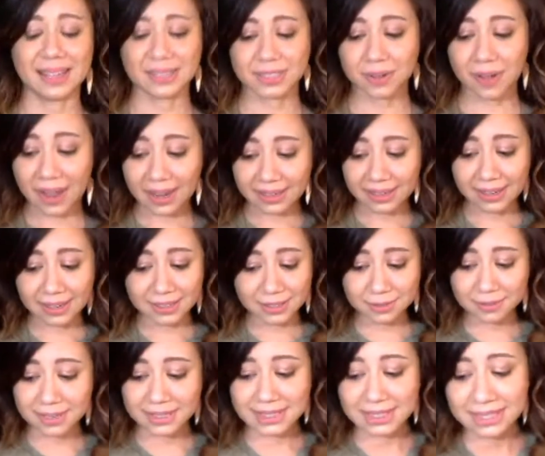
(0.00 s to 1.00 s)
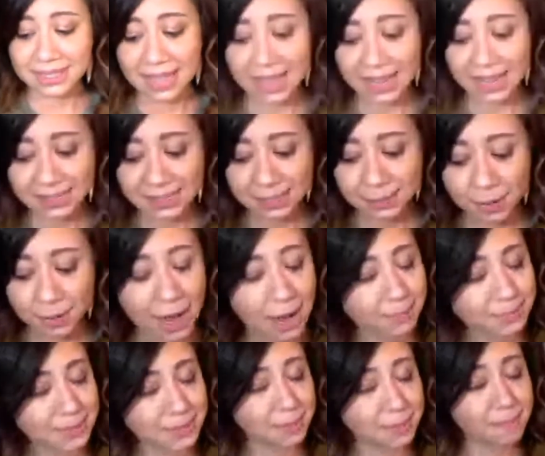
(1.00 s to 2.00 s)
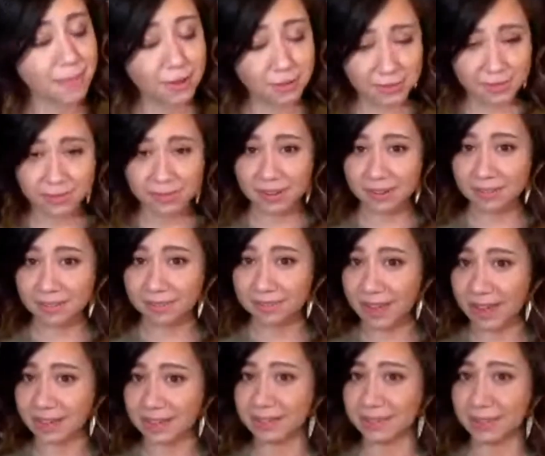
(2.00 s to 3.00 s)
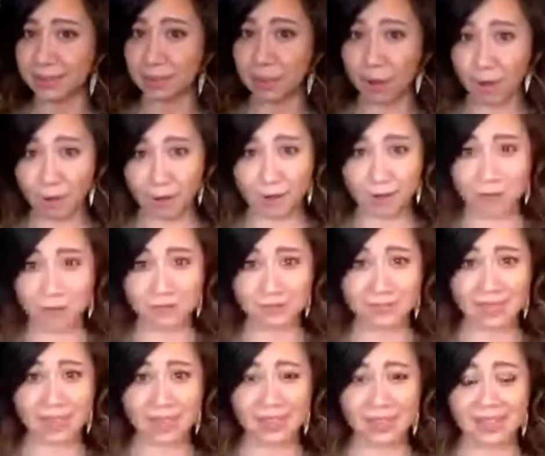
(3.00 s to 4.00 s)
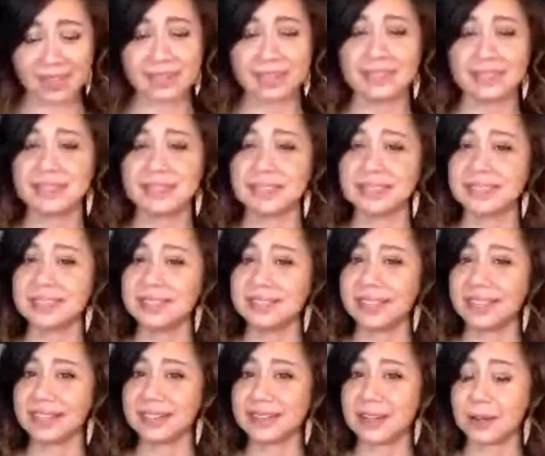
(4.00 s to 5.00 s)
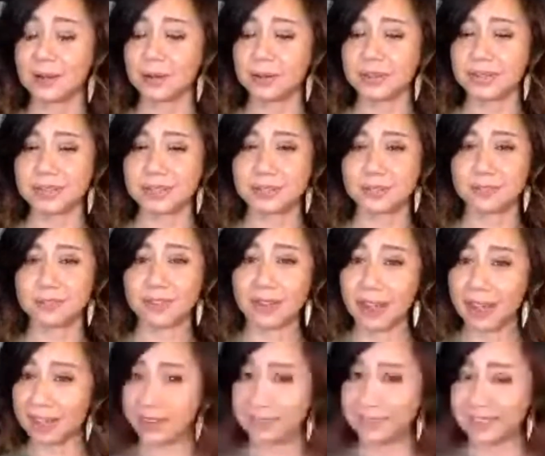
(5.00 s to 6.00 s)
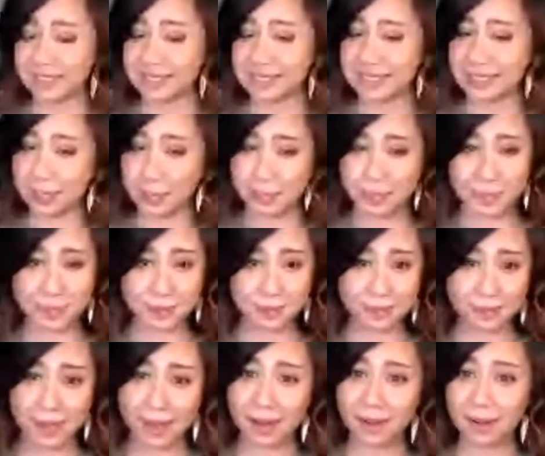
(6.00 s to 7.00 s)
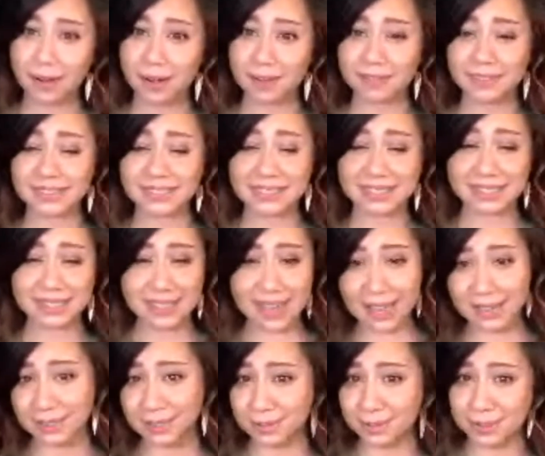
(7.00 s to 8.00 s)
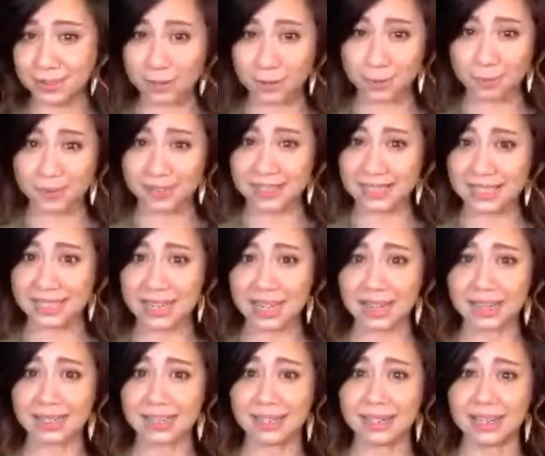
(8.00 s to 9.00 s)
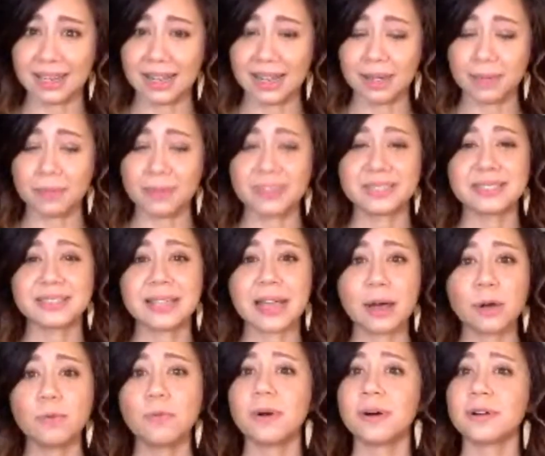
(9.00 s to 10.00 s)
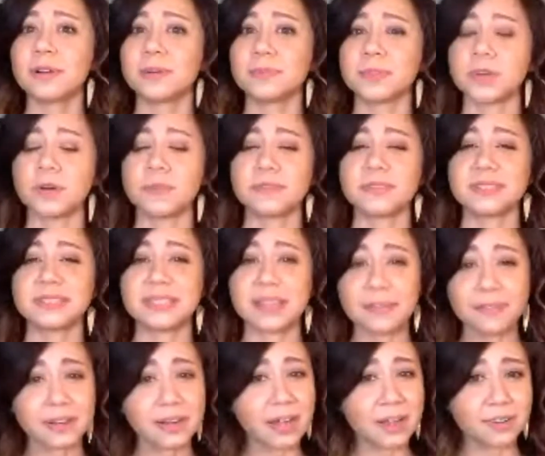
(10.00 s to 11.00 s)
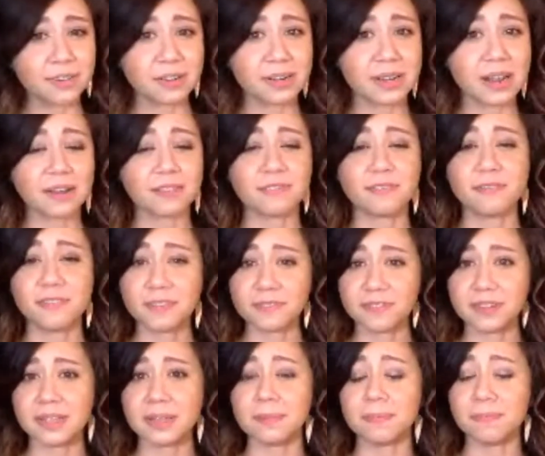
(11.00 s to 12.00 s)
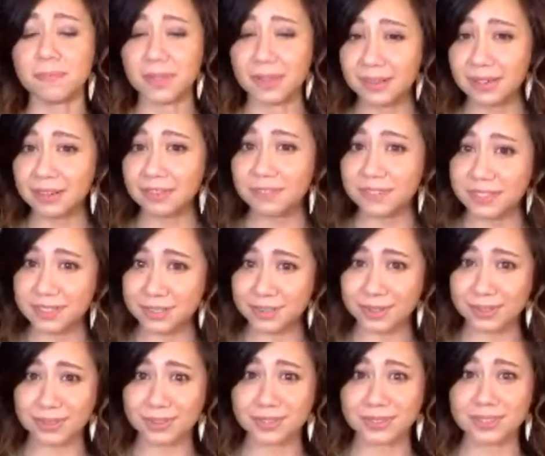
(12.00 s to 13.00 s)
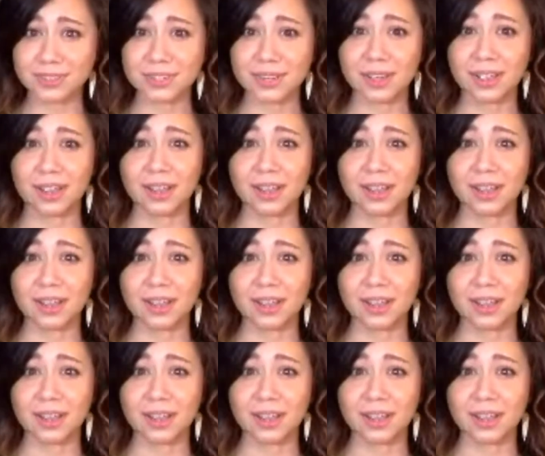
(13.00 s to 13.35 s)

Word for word: So I'd like to raise a glass to perhaps the most fun fact of them all that Disneyland not only survived its dumpster fire of a disastrous opening day, but it's now welcomed over 750 million visitors,